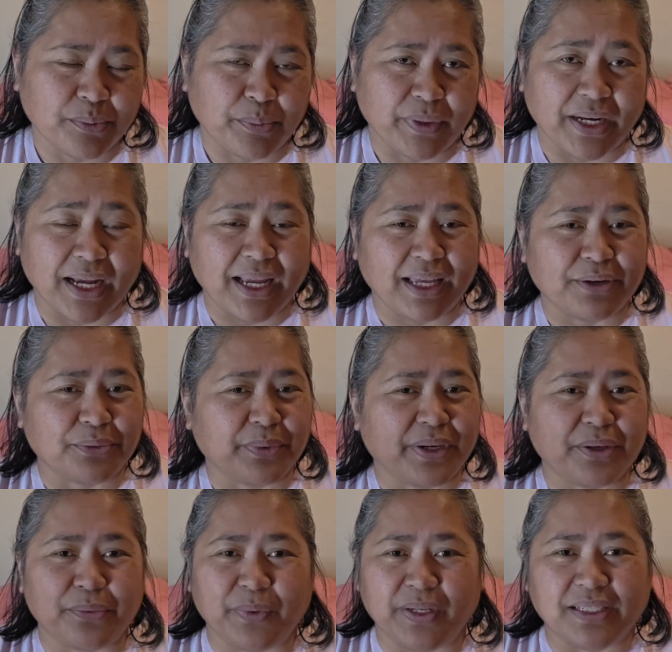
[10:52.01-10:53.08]
But I had already
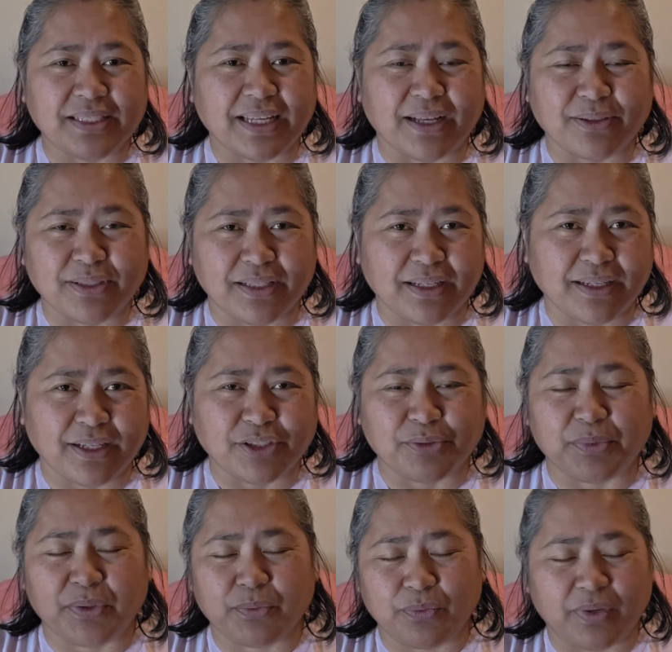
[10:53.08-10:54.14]
reached out to the customer
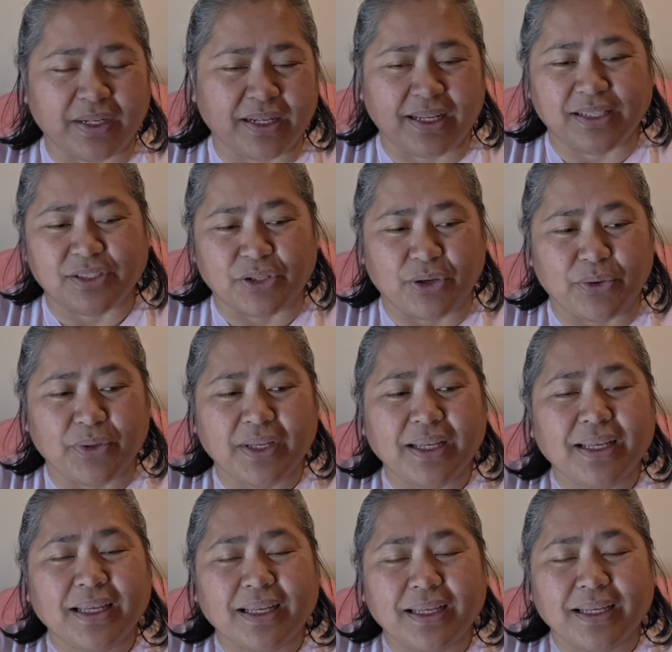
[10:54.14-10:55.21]
and whatnot. So
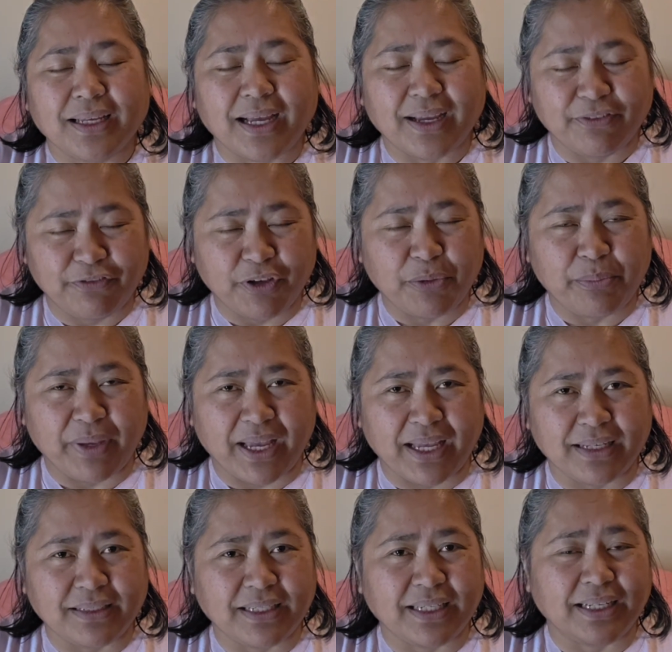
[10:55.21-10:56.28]
I felt
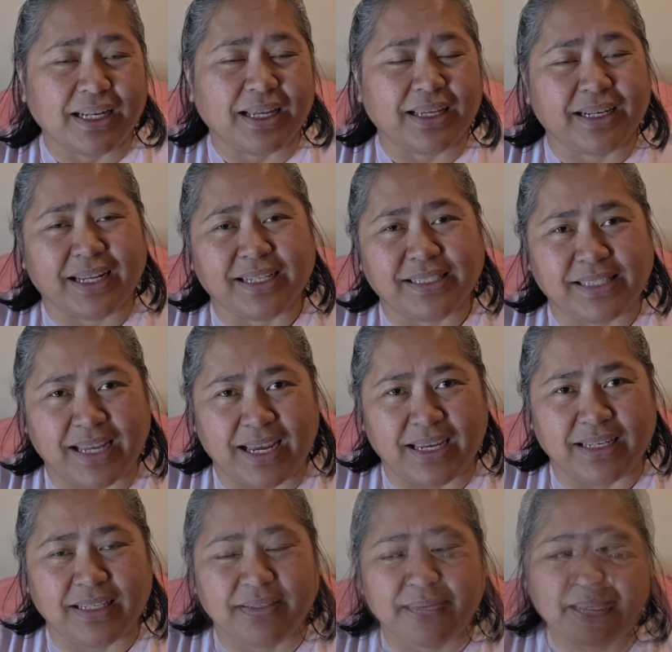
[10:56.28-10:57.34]
bad and I stayed.